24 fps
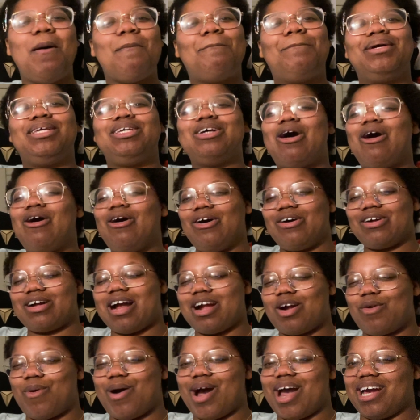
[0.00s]
But y'all all
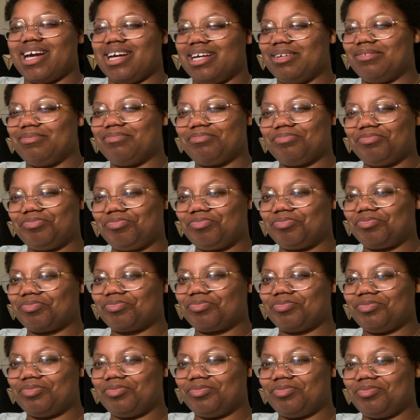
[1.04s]
got quiet.
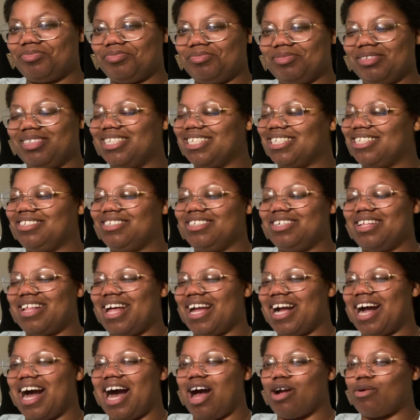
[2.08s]
This looked
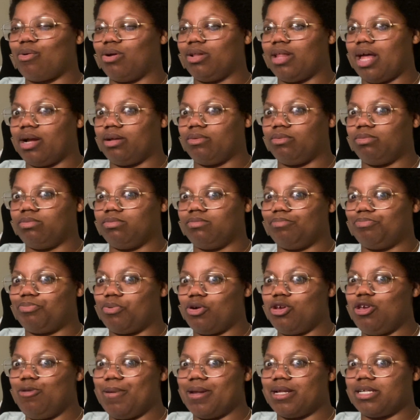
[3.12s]
like awkward. Like, boy,
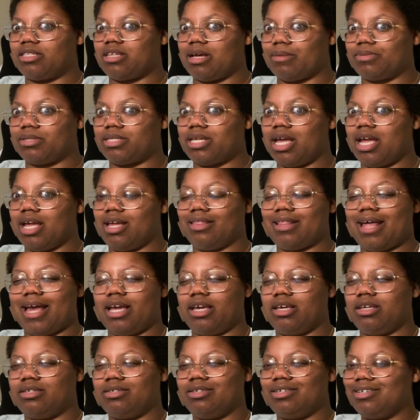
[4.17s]
you better stop saying it.
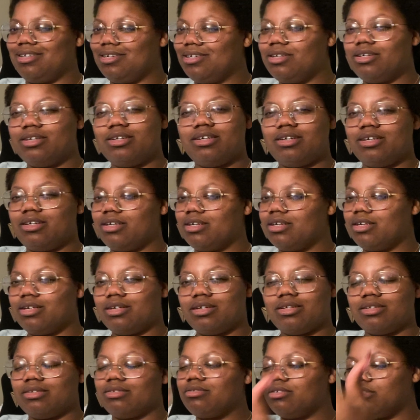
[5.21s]
Like,
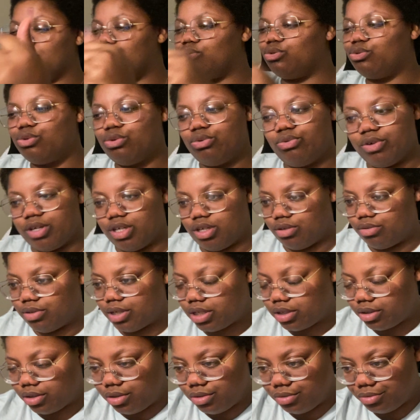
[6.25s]
Jikook real.
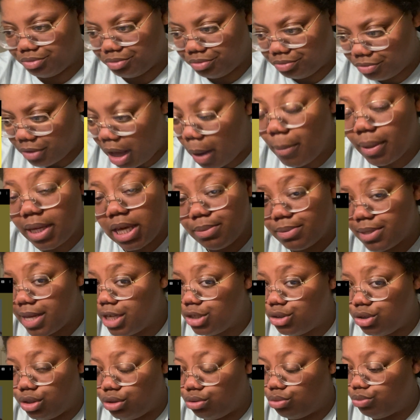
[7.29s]
Let's go. I'm gonna keep
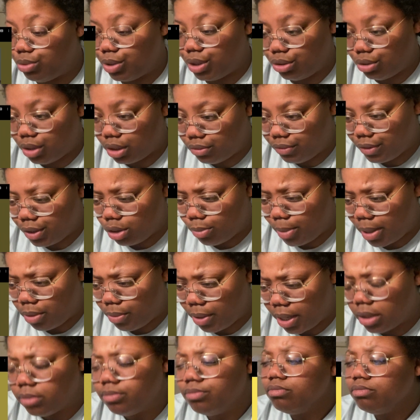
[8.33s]
saying Jikook real throughout the video, by the way.